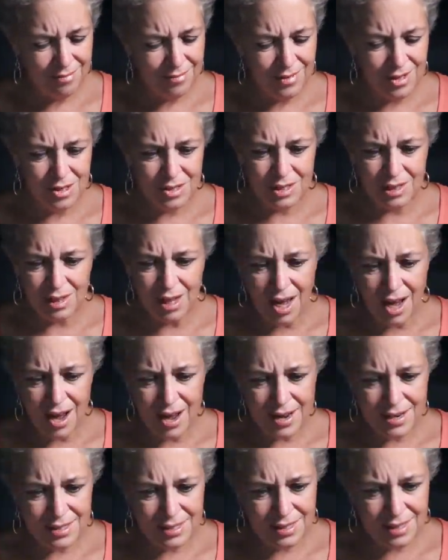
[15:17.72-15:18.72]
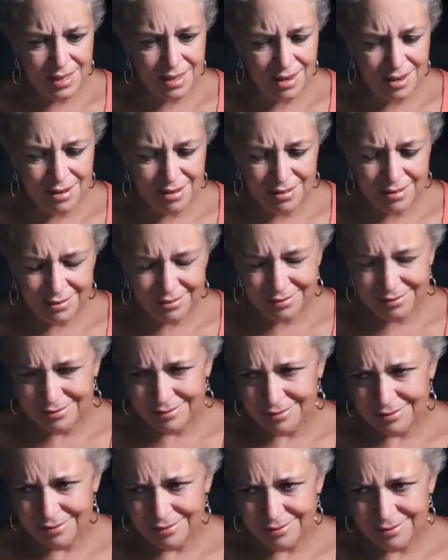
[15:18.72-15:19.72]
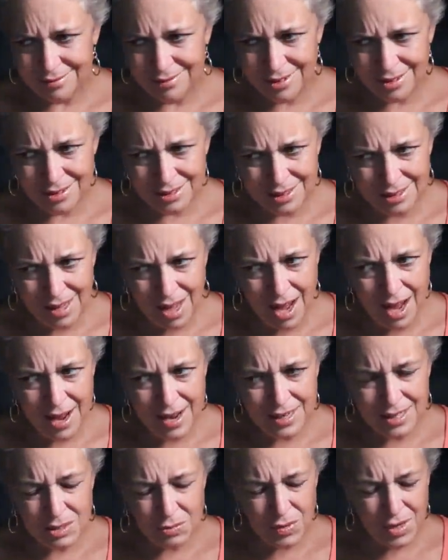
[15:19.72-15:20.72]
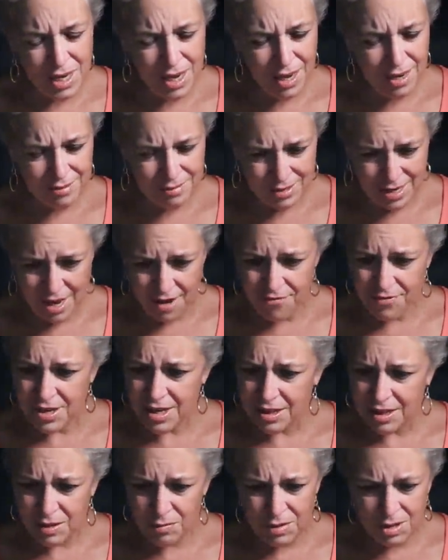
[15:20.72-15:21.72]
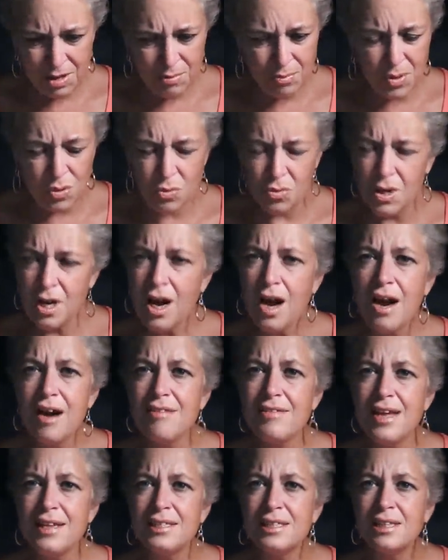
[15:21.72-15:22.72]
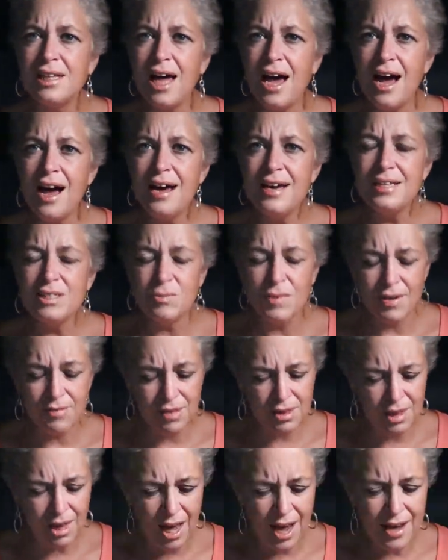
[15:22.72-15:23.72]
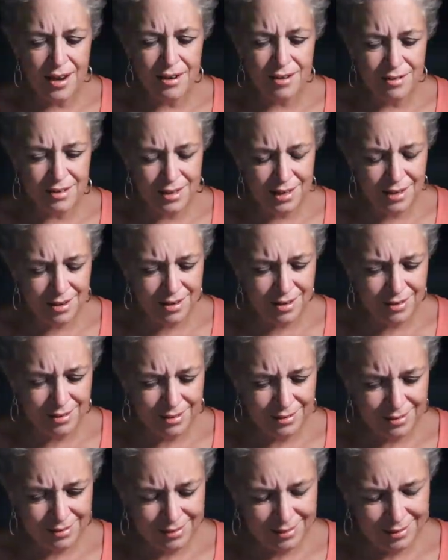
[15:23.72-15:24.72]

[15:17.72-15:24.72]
There's lies here. There's lies. We got definitely with the moon card, that's lies. We have a liar here.